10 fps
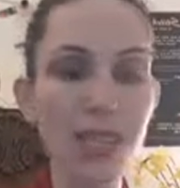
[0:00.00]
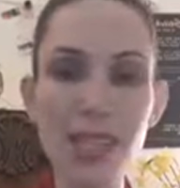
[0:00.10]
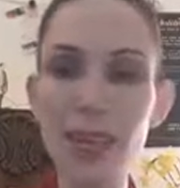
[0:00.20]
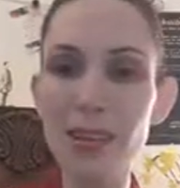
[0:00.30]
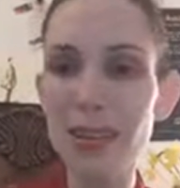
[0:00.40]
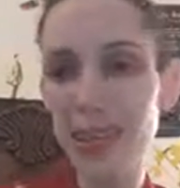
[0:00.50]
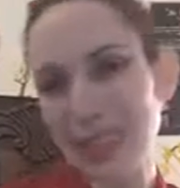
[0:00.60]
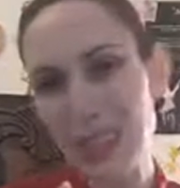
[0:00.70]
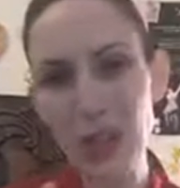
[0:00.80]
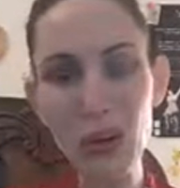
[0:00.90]
so,
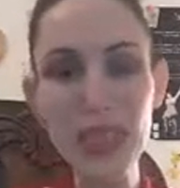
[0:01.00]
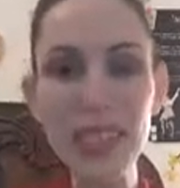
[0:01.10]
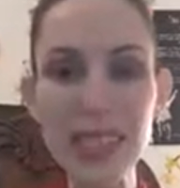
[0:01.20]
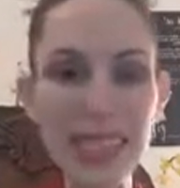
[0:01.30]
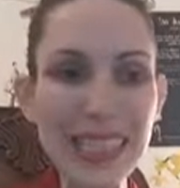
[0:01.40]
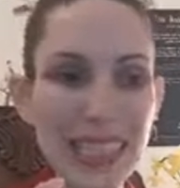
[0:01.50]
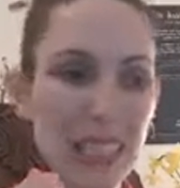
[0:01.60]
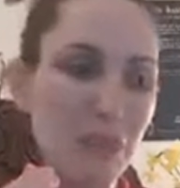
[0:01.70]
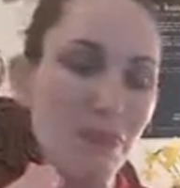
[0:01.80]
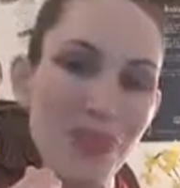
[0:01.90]
you know,
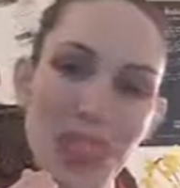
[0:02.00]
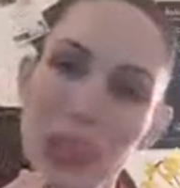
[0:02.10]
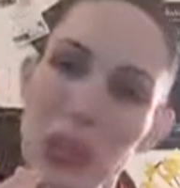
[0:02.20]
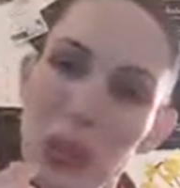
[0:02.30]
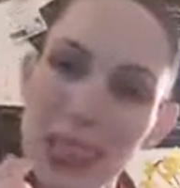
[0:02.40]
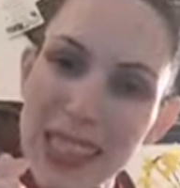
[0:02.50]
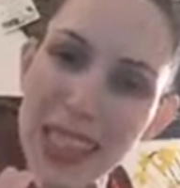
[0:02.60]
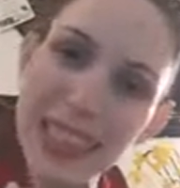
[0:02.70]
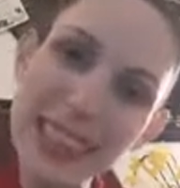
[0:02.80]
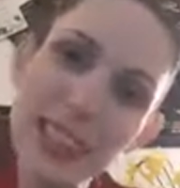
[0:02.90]
it looks
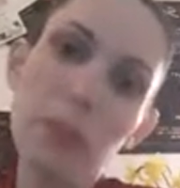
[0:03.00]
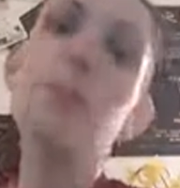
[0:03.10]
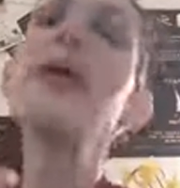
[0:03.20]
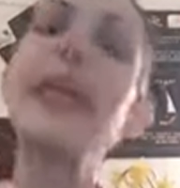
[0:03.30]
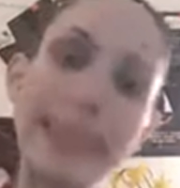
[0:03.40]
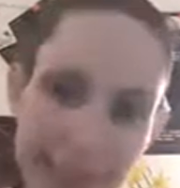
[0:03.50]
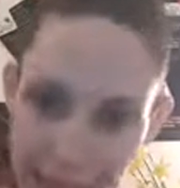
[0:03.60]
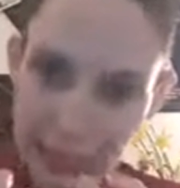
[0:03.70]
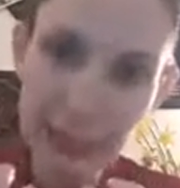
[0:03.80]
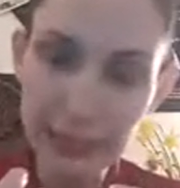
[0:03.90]
like it's
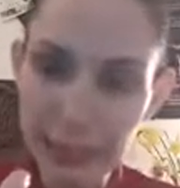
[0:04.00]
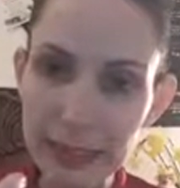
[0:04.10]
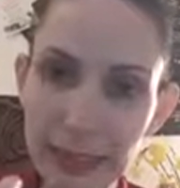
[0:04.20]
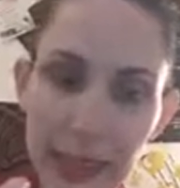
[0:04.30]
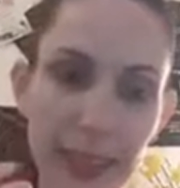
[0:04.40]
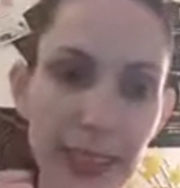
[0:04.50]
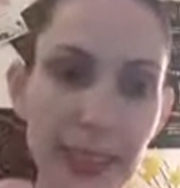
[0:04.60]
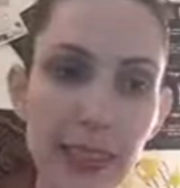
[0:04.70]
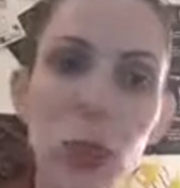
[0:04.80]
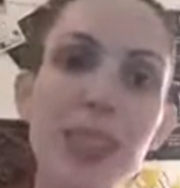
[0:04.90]
made.
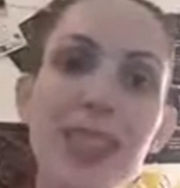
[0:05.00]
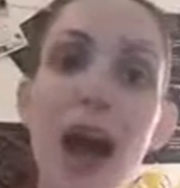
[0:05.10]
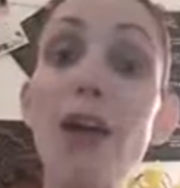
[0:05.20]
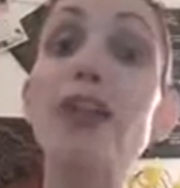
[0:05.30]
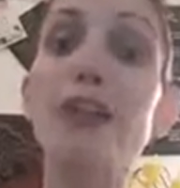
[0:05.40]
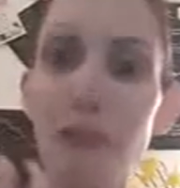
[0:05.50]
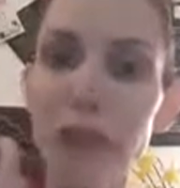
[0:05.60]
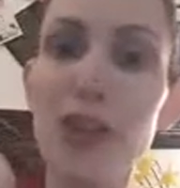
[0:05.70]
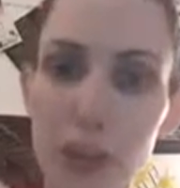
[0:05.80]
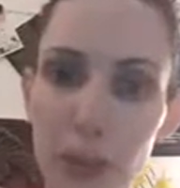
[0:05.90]
It looks
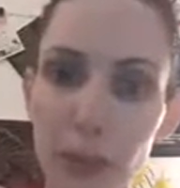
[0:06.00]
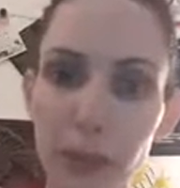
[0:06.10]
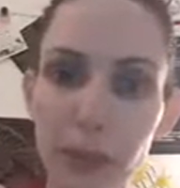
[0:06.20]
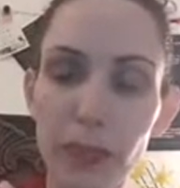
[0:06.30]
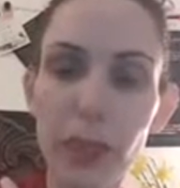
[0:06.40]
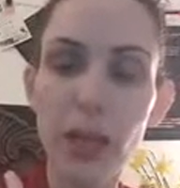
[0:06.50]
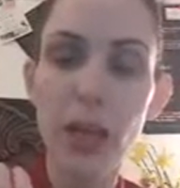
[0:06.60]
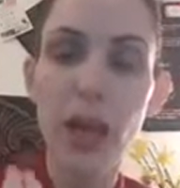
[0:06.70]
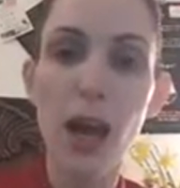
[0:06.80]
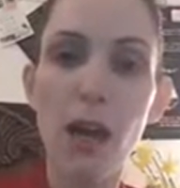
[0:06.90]
artificial.
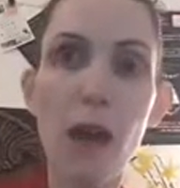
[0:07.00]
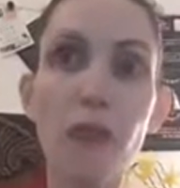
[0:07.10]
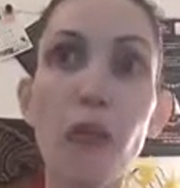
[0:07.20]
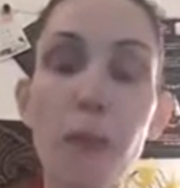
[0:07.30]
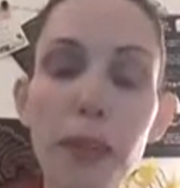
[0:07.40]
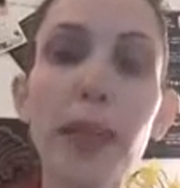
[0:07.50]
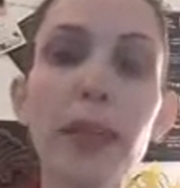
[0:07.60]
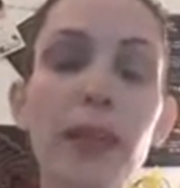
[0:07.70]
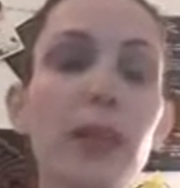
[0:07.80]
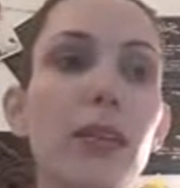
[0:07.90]
For
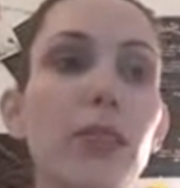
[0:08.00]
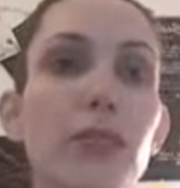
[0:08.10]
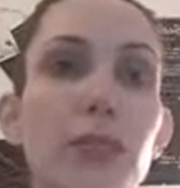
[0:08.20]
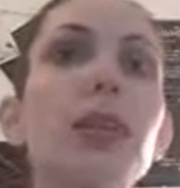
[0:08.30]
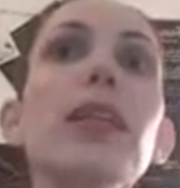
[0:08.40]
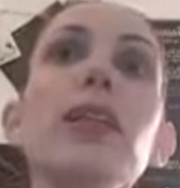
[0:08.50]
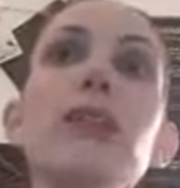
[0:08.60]
me, real